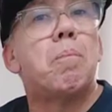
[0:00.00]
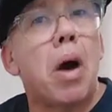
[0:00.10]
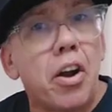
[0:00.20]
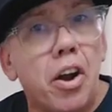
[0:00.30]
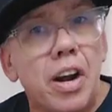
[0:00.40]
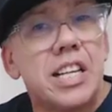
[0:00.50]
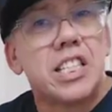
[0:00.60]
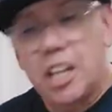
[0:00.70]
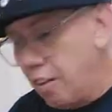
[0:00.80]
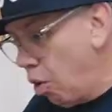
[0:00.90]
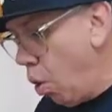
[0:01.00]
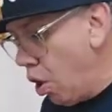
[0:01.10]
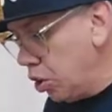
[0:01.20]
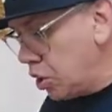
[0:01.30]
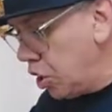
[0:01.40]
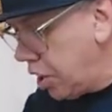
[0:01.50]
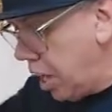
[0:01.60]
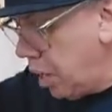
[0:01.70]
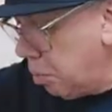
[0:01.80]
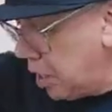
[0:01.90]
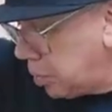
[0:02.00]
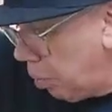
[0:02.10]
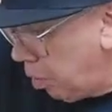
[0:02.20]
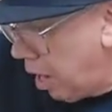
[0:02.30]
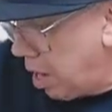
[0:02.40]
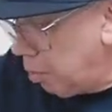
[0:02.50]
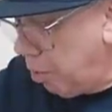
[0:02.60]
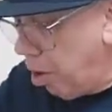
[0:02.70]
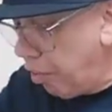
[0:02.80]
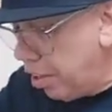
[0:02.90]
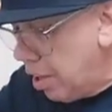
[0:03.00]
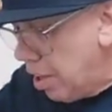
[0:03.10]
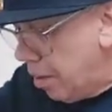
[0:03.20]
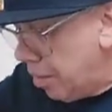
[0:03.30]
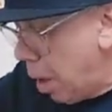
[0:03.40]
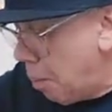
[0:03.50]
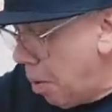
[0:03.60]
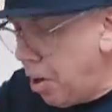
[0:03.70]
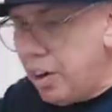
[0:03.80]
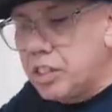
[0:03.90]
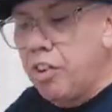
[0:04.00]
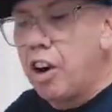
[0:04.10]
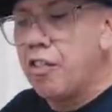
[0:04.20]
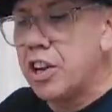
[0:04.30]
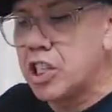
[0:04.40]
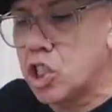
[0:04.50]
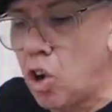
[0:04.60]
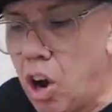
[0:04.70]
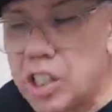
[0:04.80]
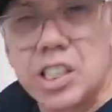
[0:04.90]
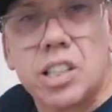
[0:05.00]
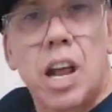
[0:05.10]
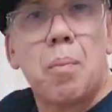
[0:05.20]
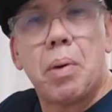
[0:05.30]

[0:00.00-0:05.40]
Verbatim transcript: butter instead of oil to your cake mix, but we're adding both. Now butter is very very strong, just like